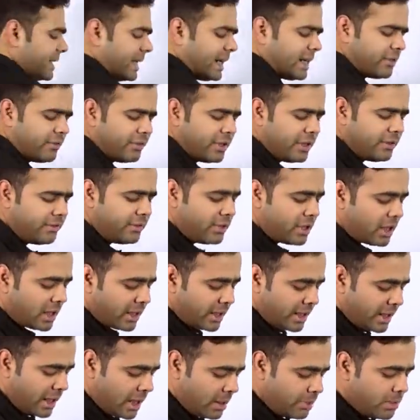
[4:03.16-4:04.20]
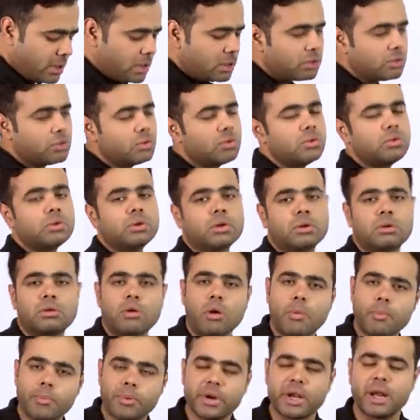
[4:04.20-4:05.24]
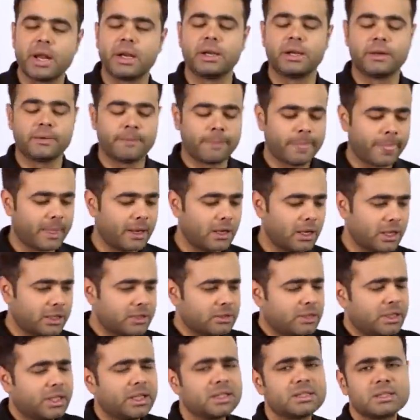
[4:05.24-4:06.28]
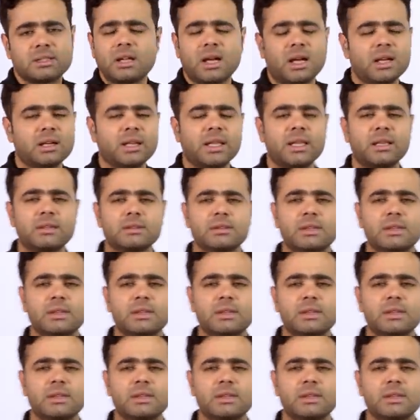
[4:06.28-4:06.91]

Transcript: that when we are able to comprehend it. Like it's not like